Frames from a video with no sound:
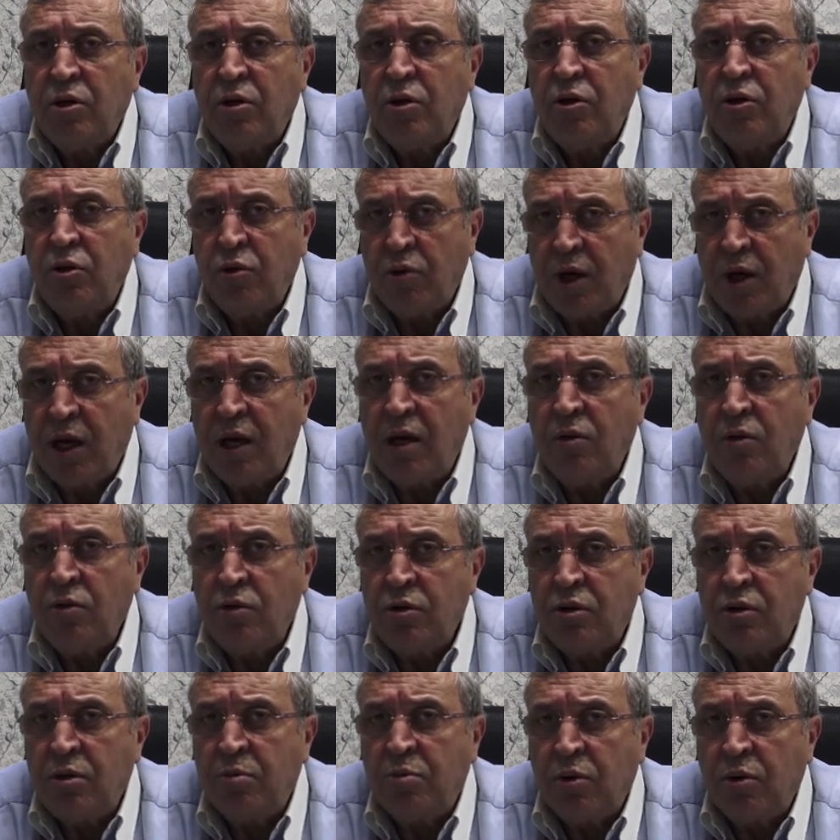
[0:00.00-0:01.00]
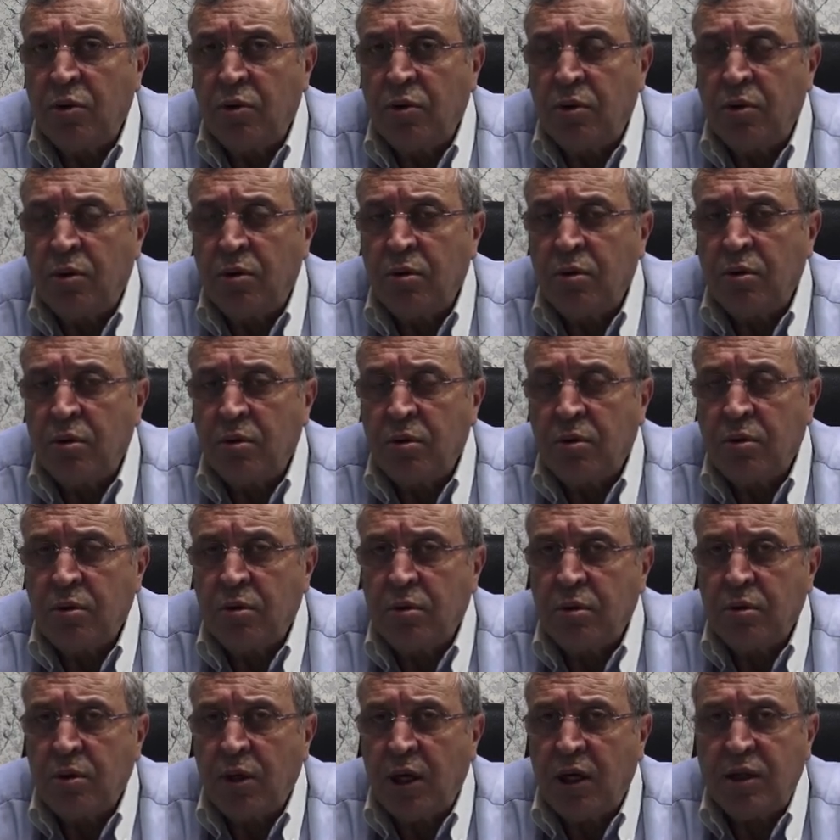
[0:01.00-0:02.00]
you can lose the bone.
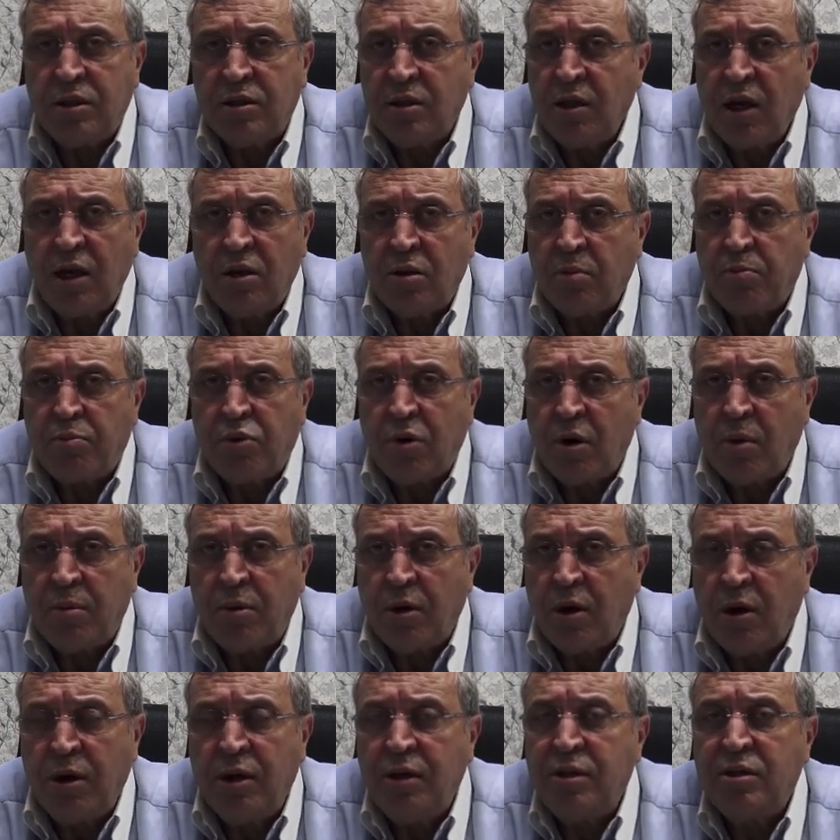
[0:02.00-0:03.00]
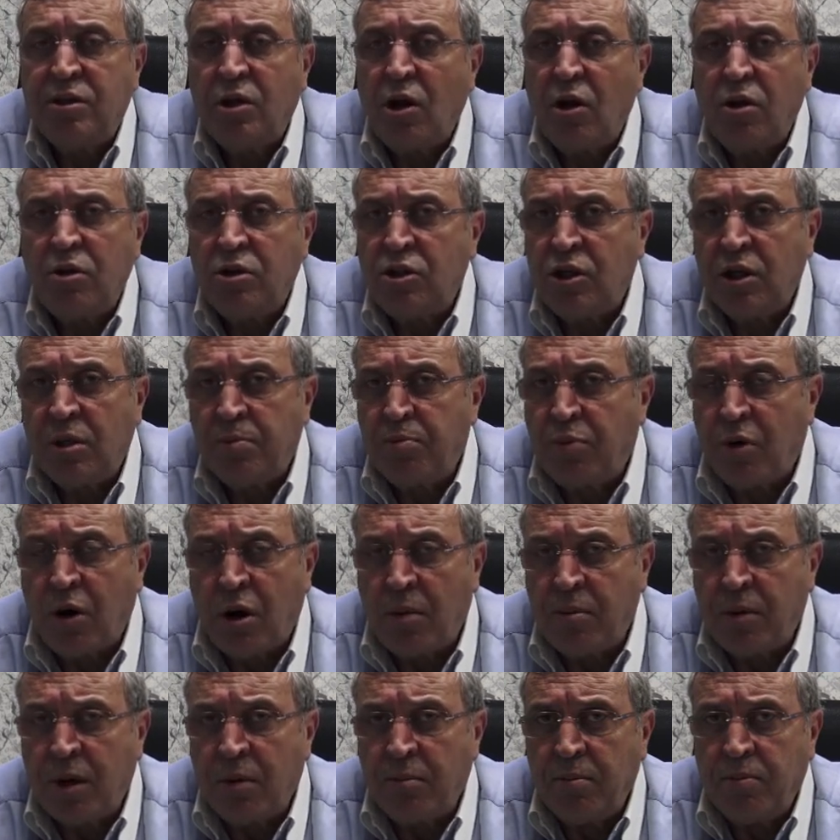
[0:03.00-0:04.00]
It's not a problem, an histologic
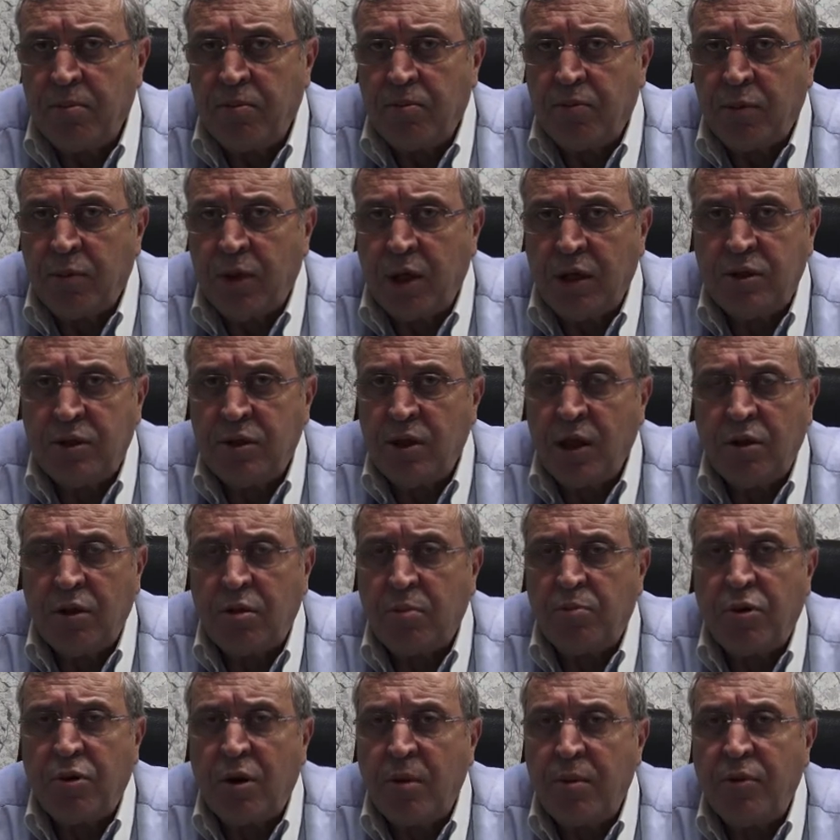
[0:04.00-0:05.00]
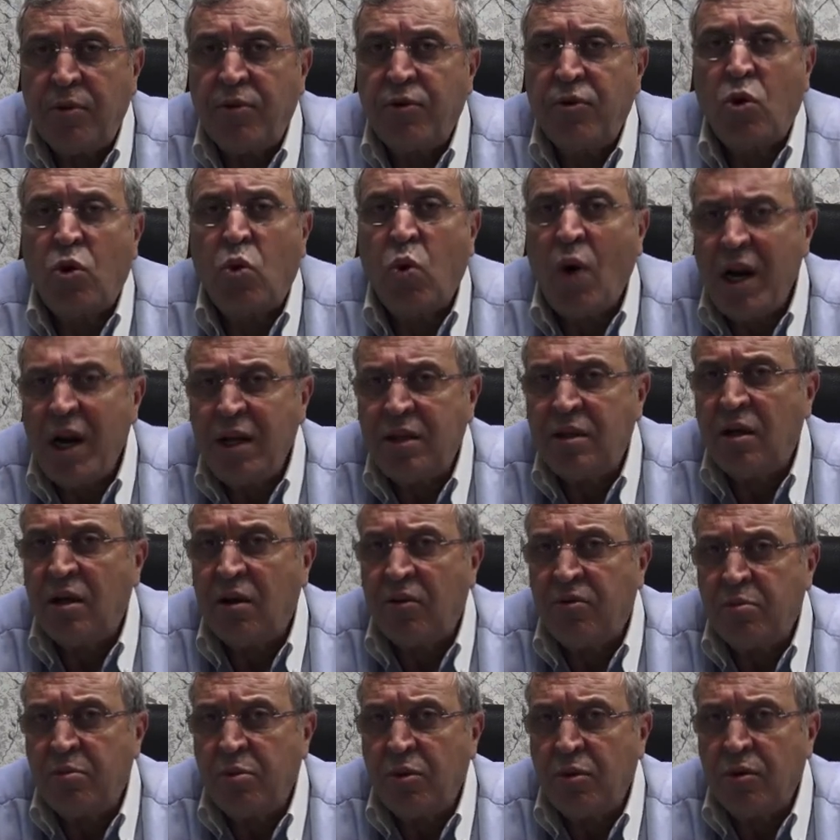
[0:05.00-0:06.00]
problem. It's not a problem of quality
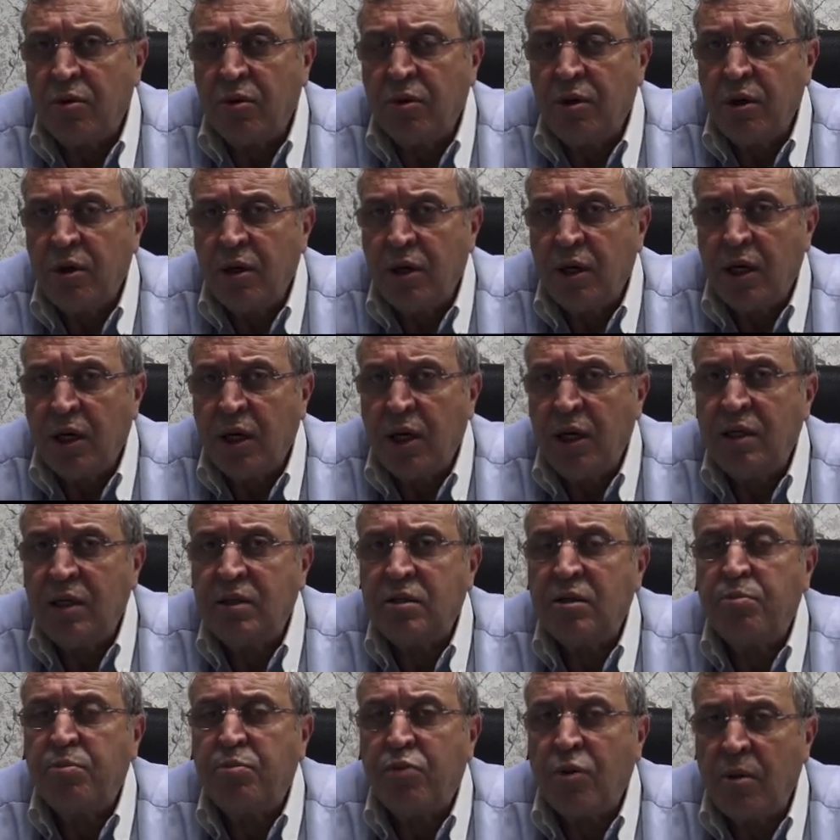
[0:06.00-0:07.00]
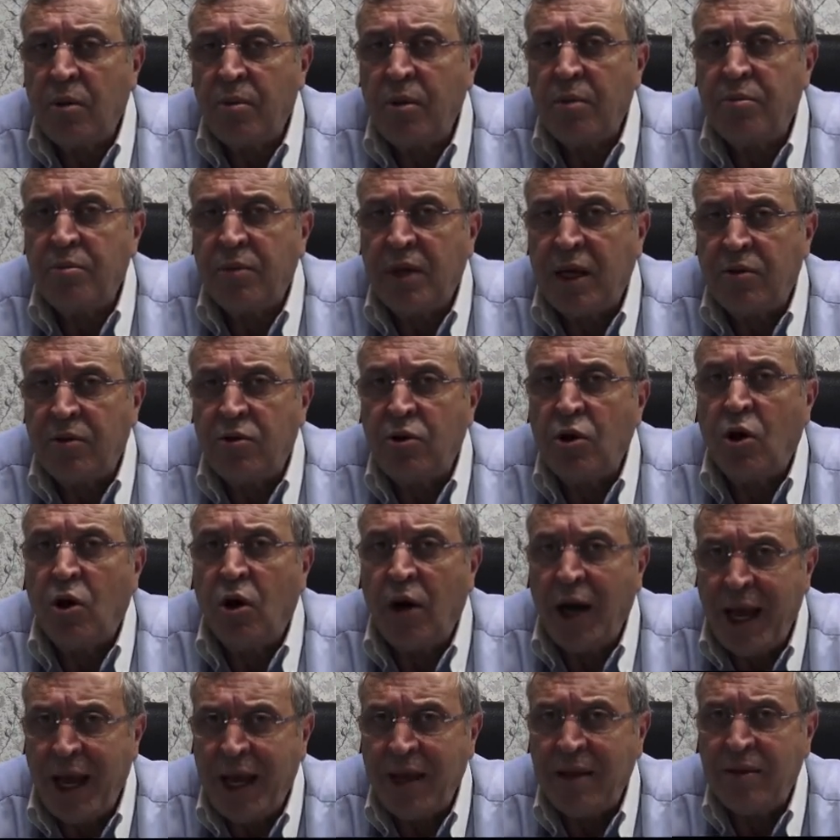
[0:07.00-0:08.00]
of bone. It is the problem that your
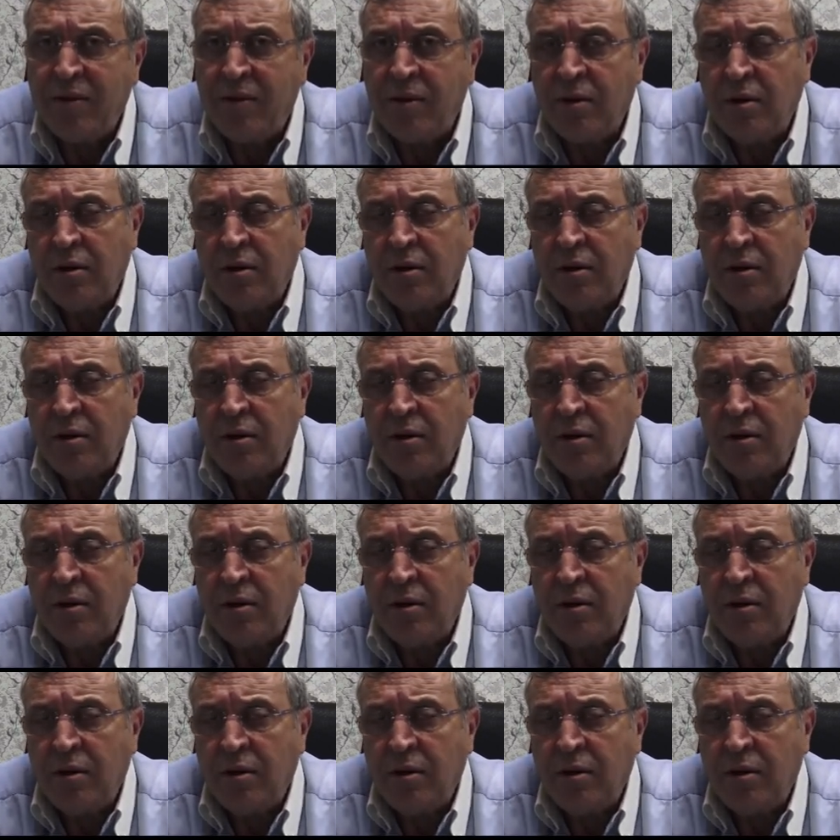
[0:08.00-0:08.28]
hand